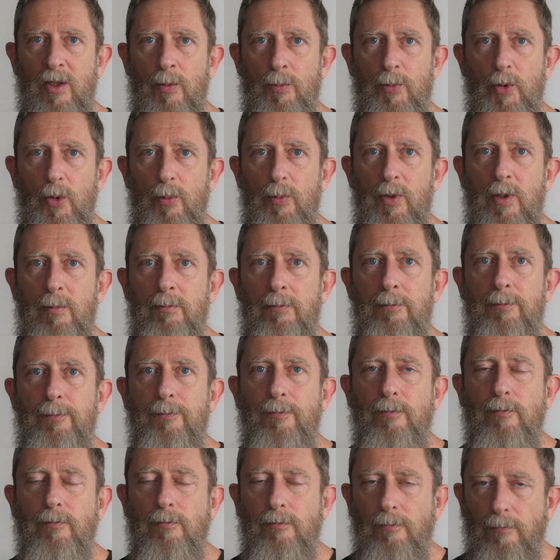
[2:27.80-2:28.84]
our
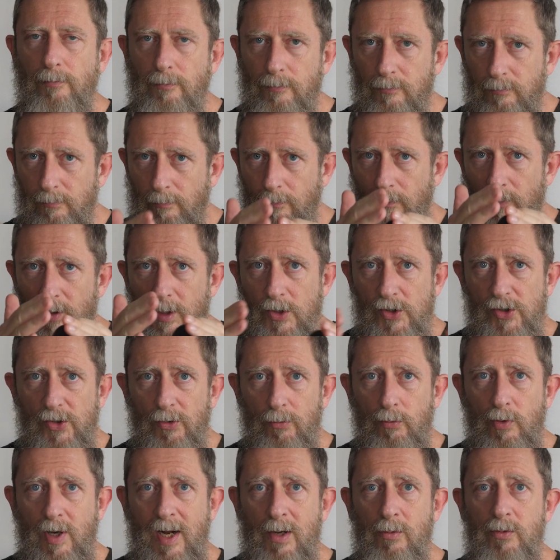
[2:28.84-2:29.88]
problem,
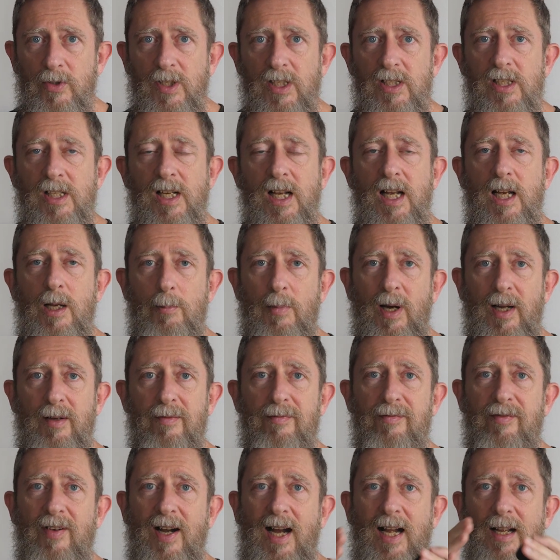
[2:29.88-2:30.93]
surrounded by
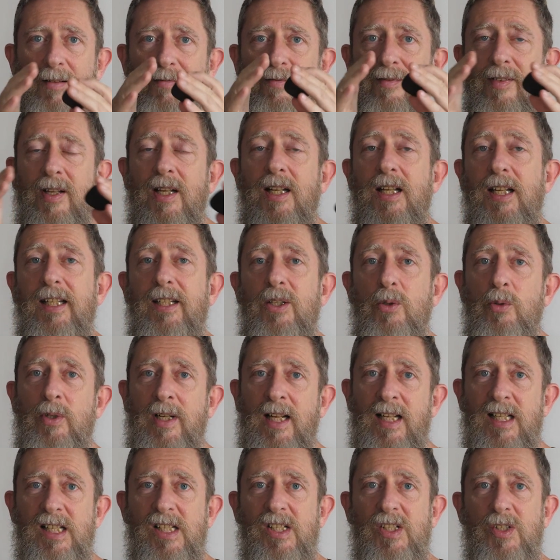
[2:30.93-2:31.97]
5
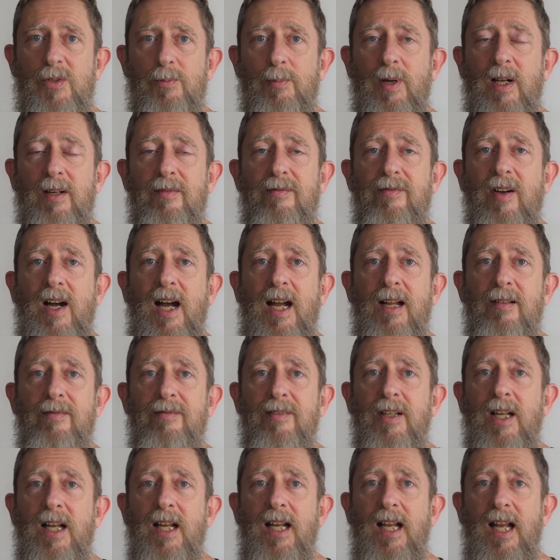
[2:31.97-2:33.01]
units, by
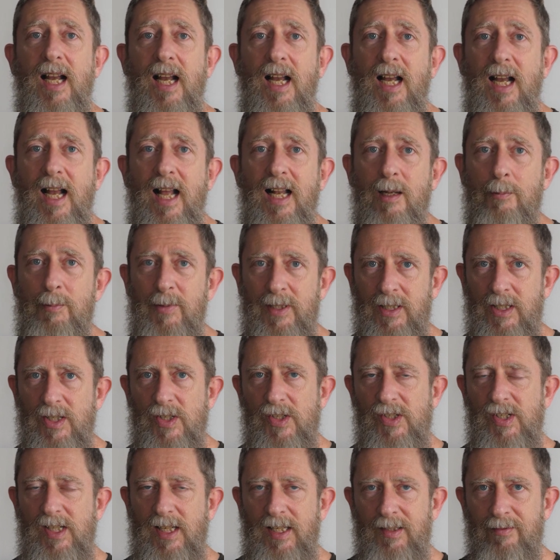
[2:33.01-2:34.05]
5
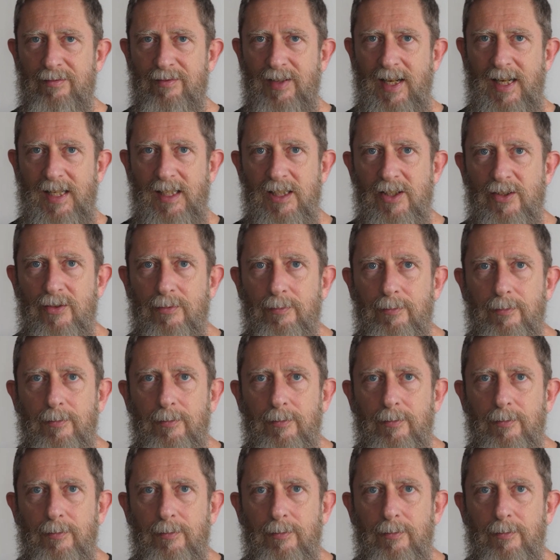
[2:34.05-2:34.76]
elements, in fact.